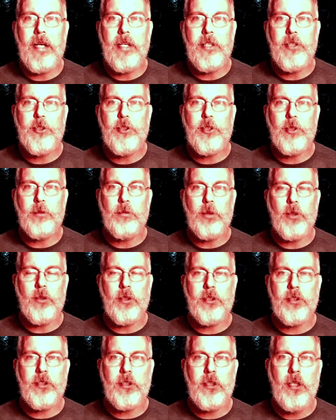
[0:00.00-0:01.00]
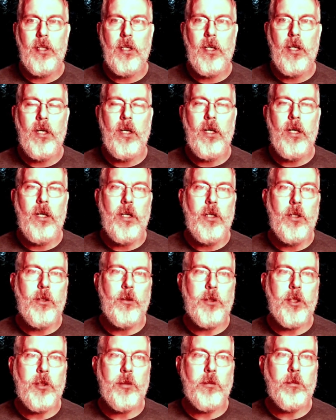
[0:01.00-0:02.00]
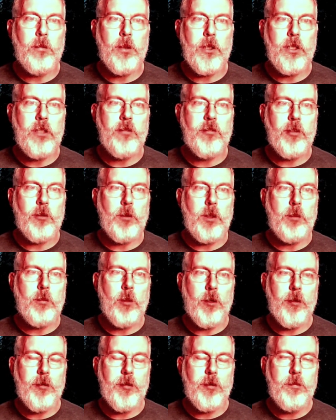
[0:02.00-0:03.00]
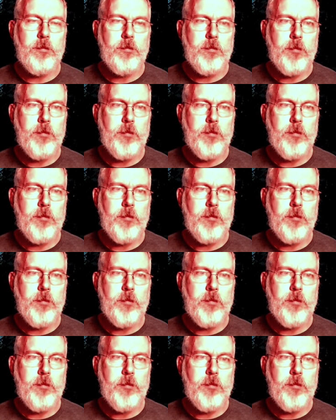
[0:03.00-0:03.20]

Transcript: Asian Buddhist who didn't believe in rebirth.